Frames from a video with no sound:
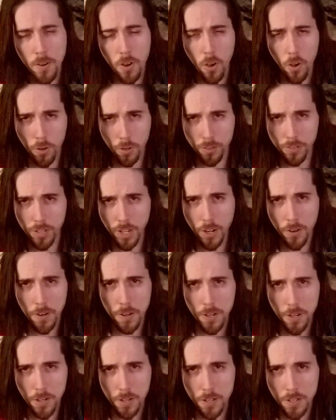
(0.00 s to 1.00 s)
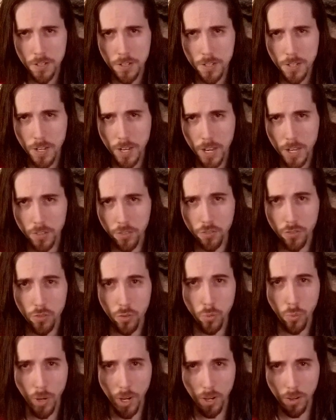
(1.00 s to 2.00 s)
Alterra has
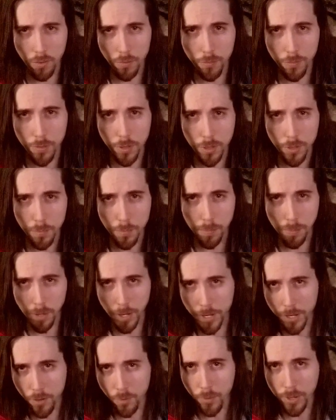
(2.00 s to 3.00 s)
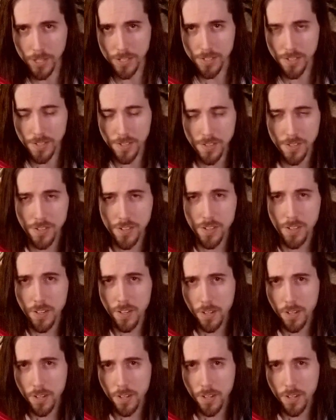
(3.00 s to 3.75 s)
12 player races.